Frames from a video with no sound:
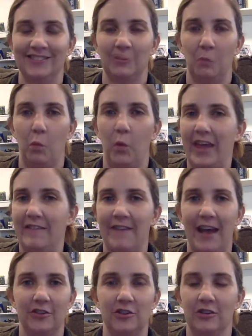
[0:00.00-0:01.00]
way
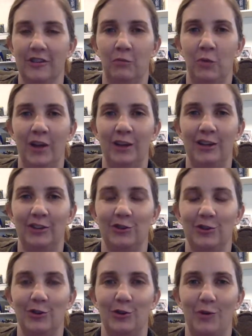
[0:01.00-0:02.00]
faster than what it took
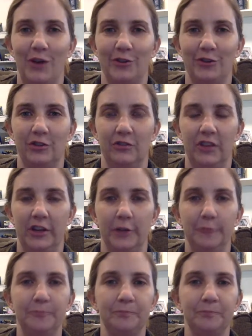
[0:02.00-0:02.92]
you to watch this video.